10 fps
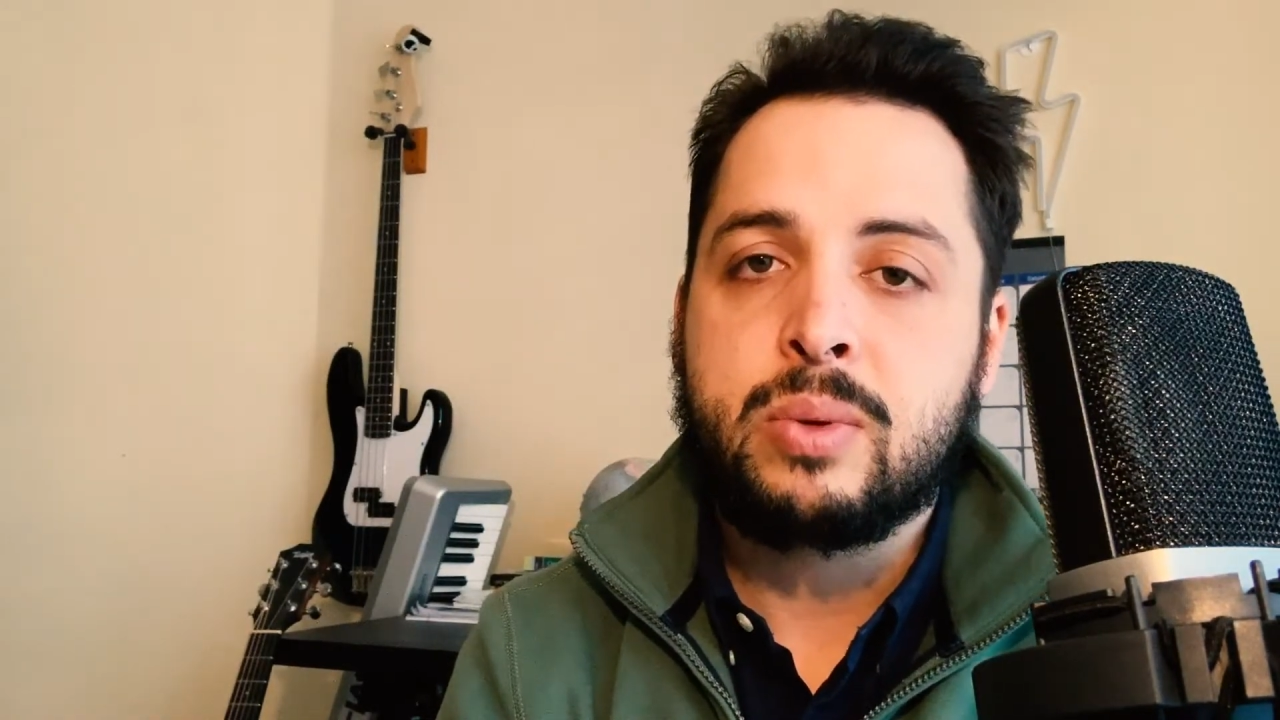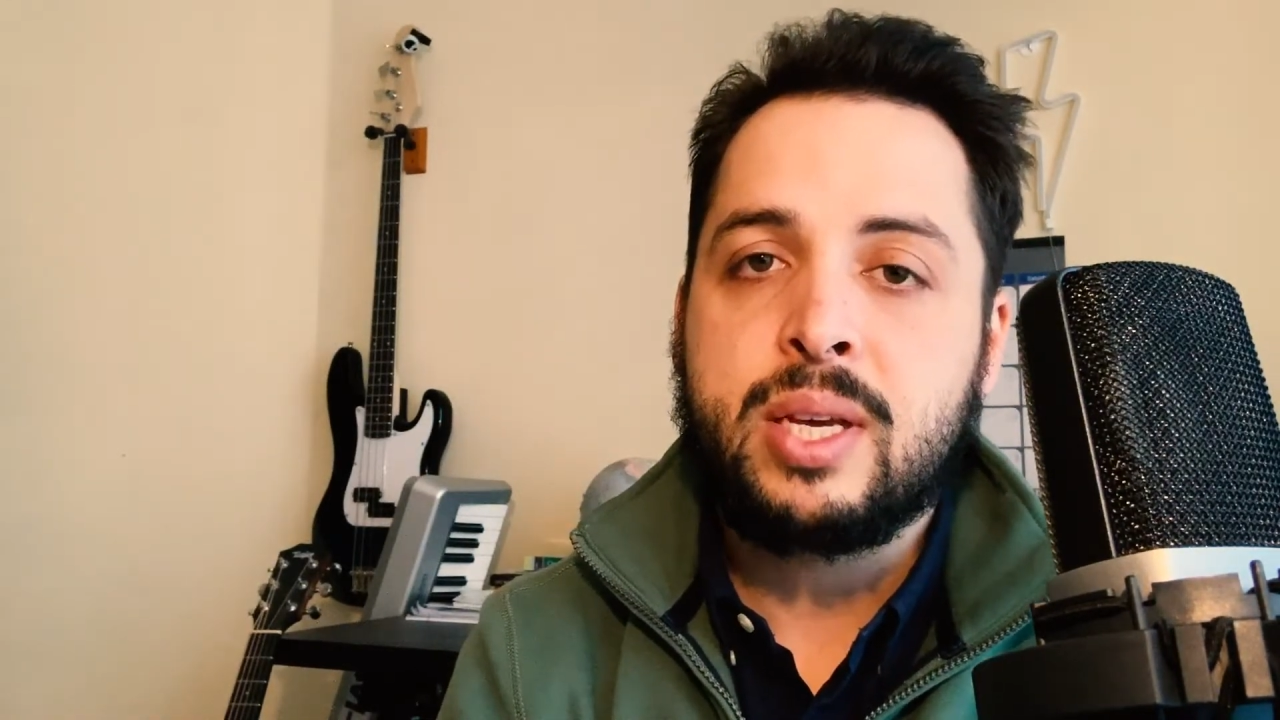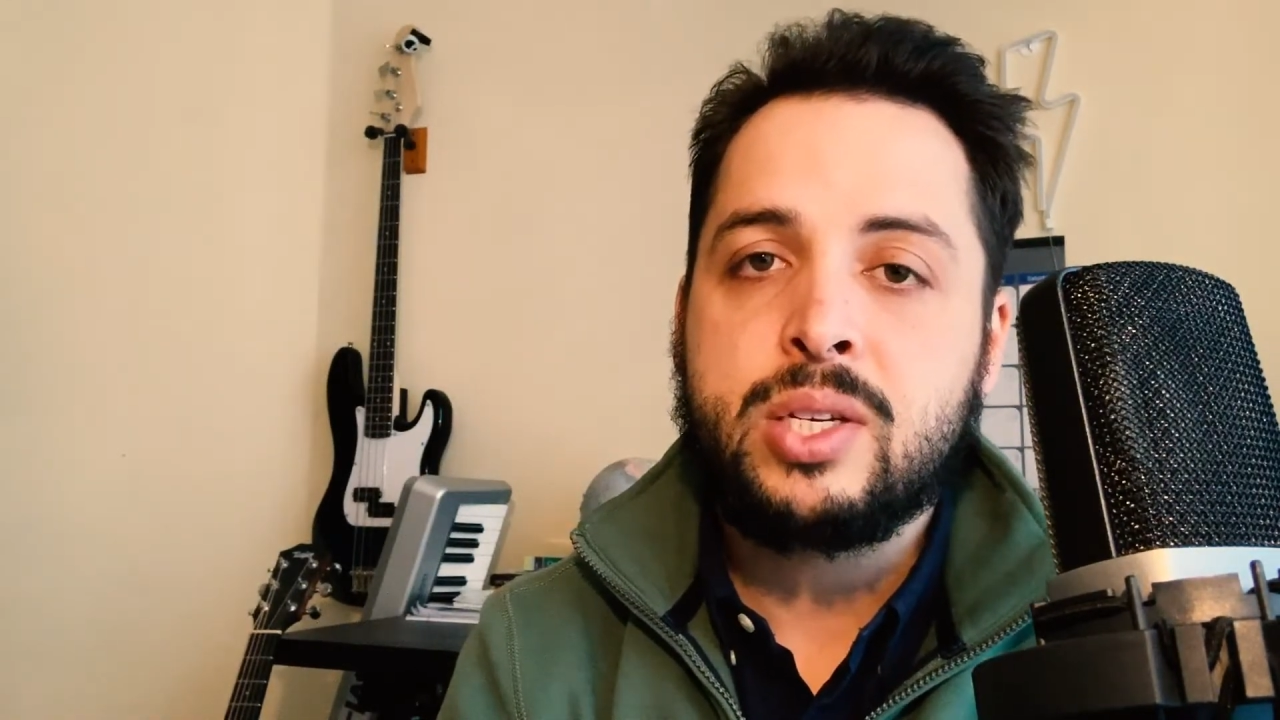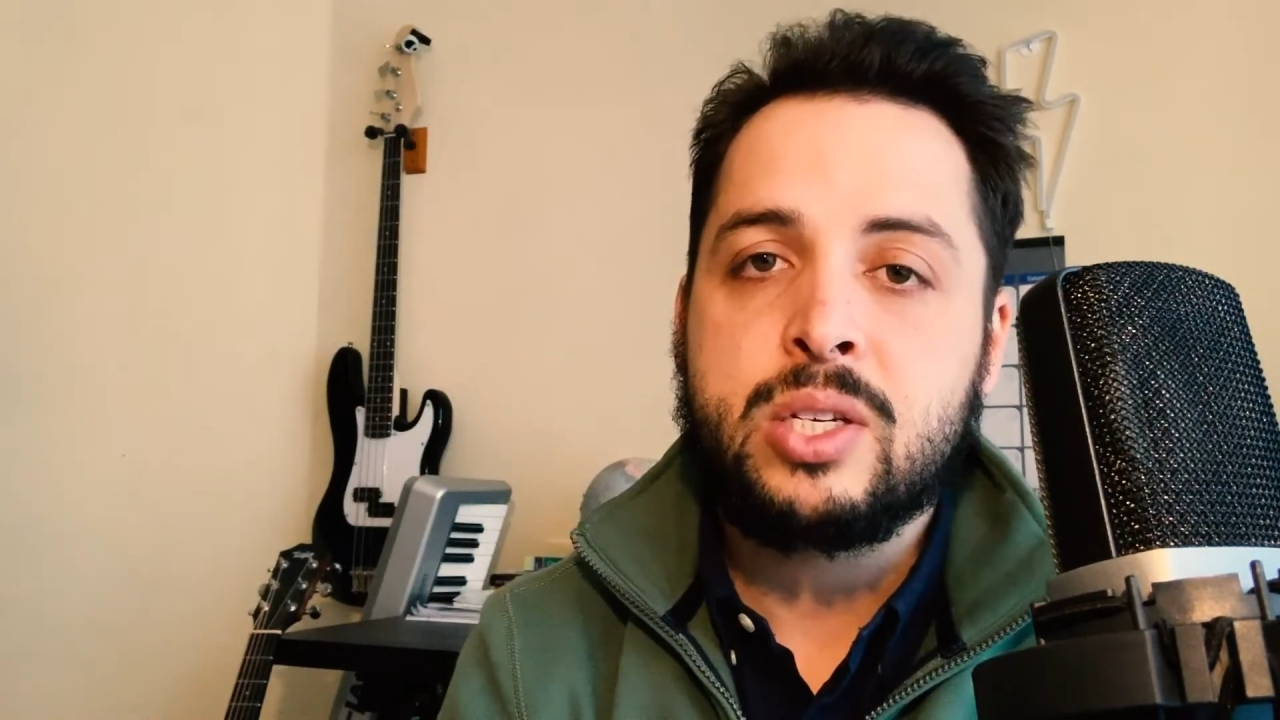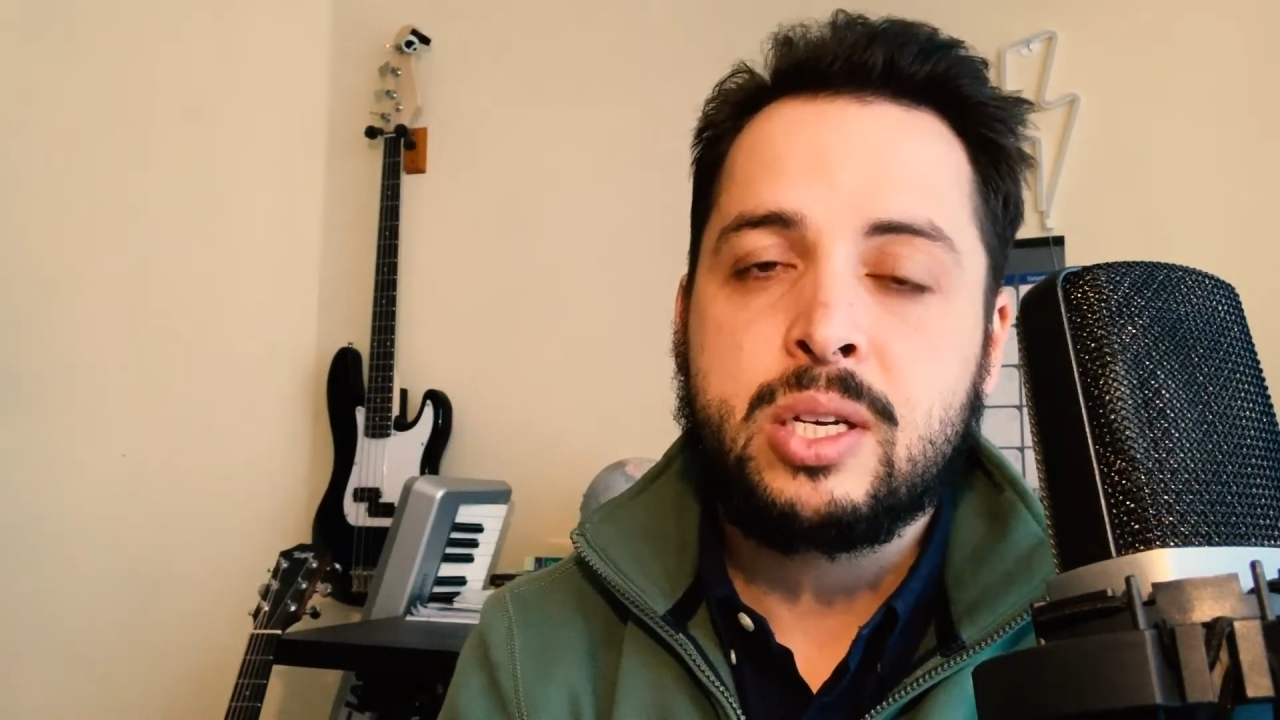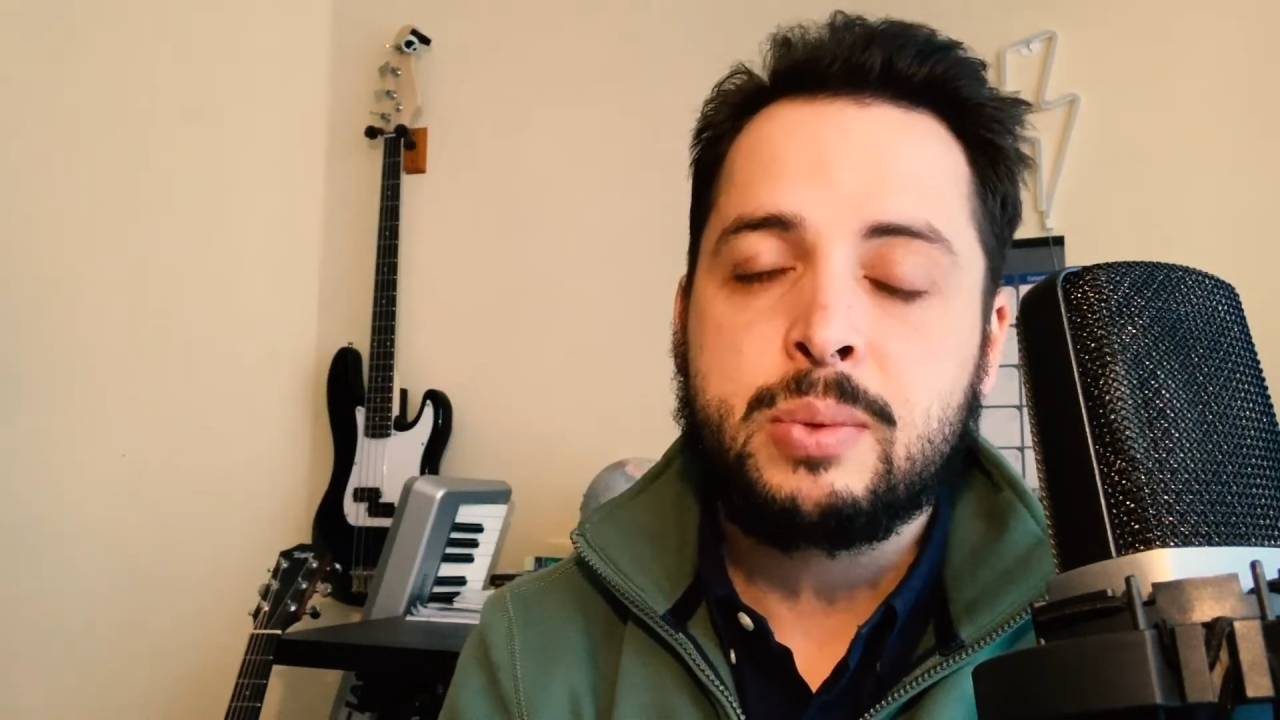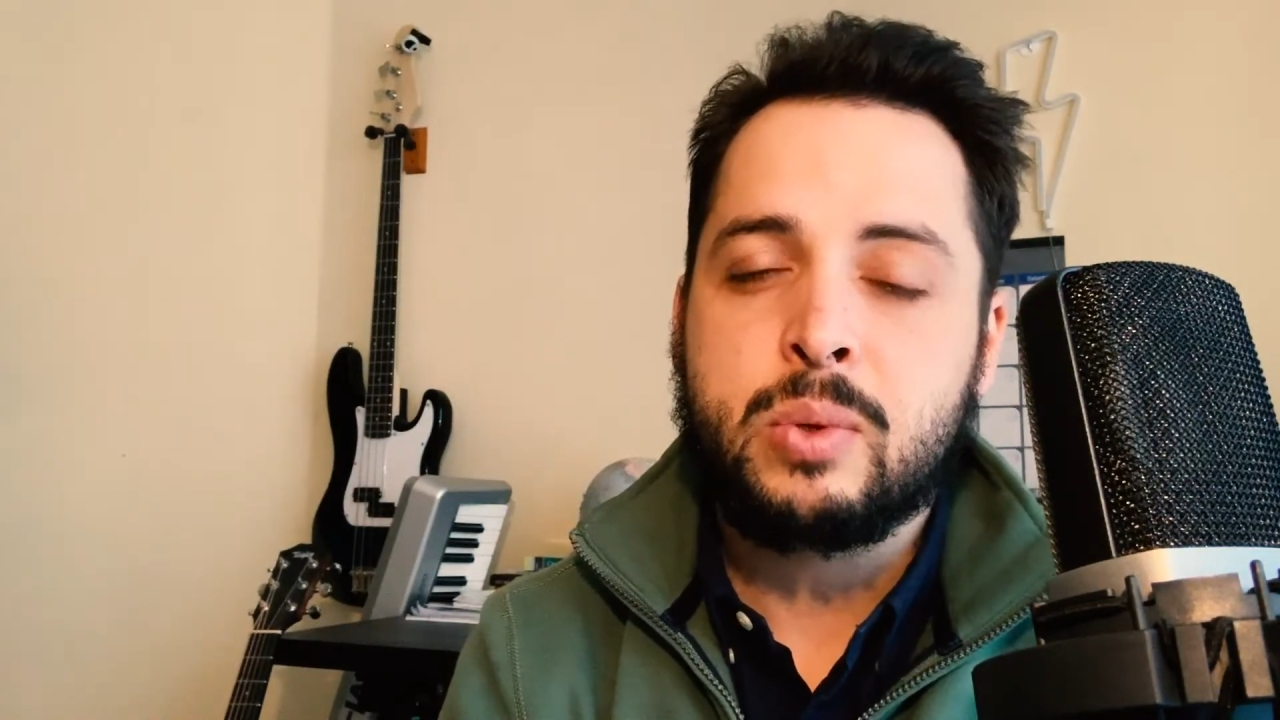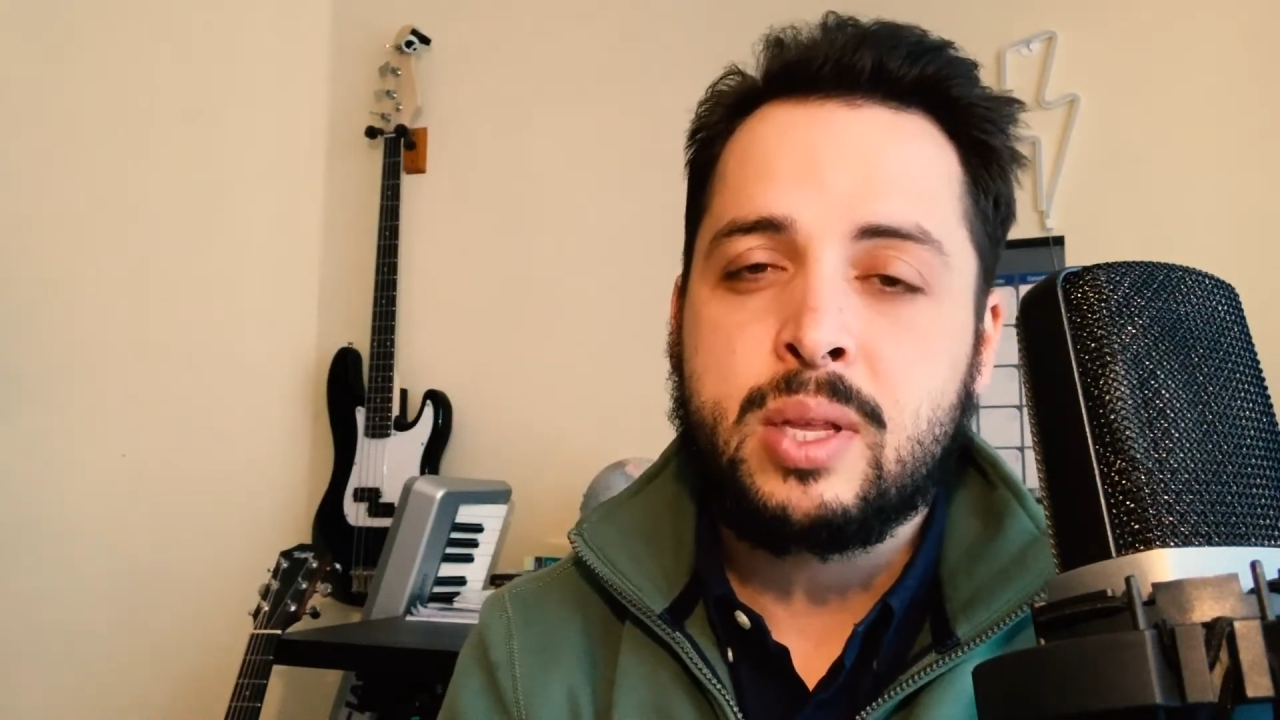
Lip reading: relationships,